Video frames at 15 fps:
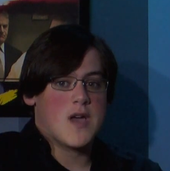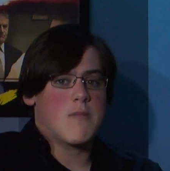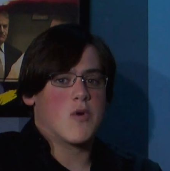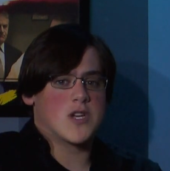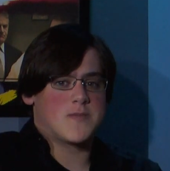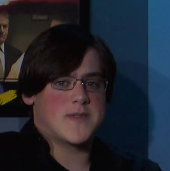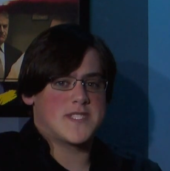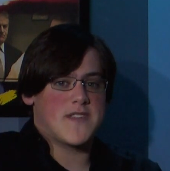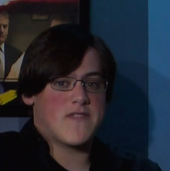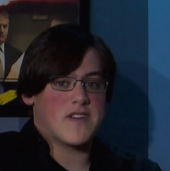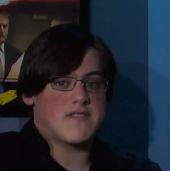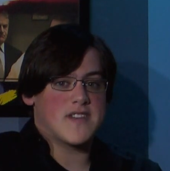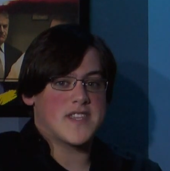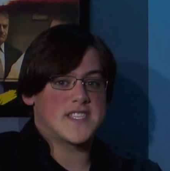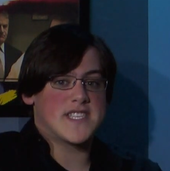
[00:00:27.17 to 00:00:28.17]
more
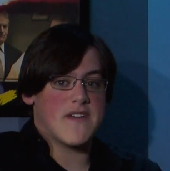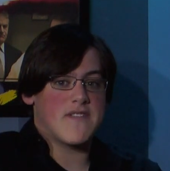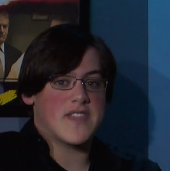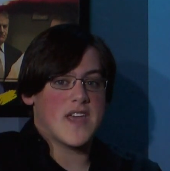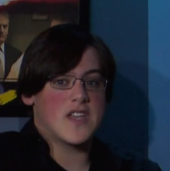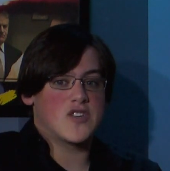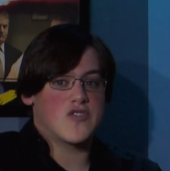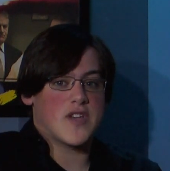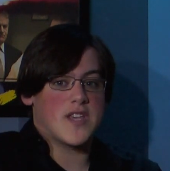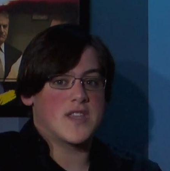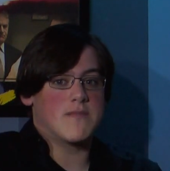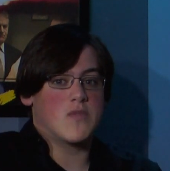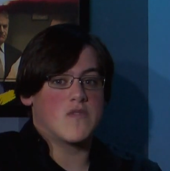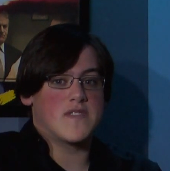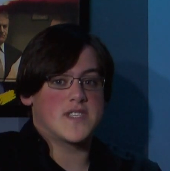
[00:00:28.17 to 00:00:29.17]
specifically the 7th entry in
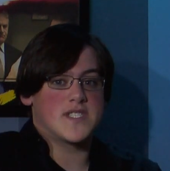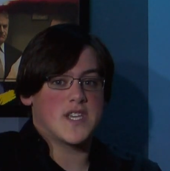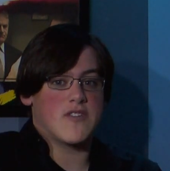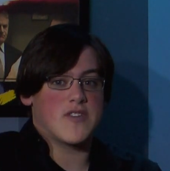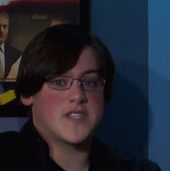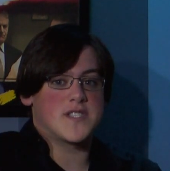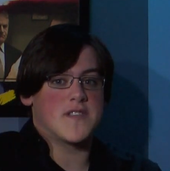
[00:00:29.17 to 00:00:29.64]
the movie series,